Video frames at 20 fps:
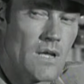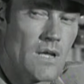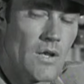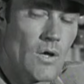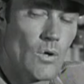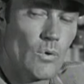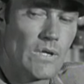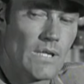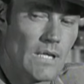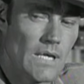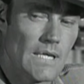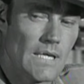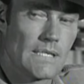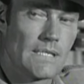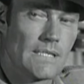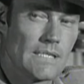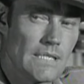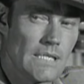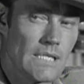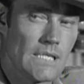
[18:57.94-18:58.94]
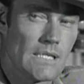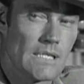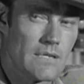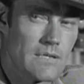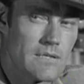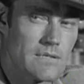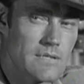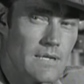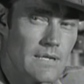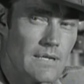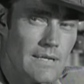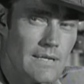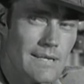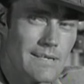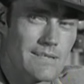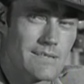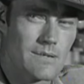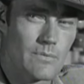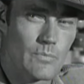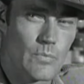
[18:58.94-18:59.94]
No, Eli, he said he
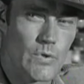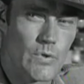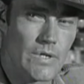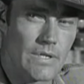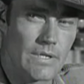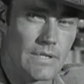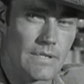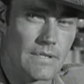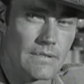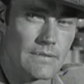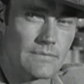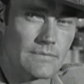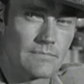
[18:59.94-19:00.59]
had some work here.